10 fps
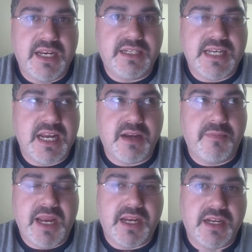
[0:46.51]
He's not going
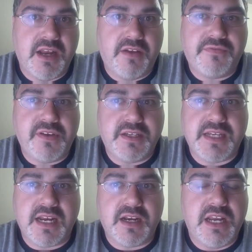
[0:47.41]
to make it enough.
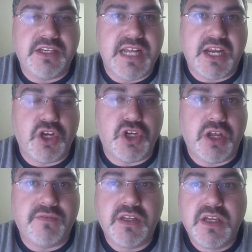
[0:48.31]
He's not. Gonna, he's not good
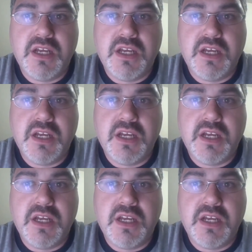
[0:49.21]
enough.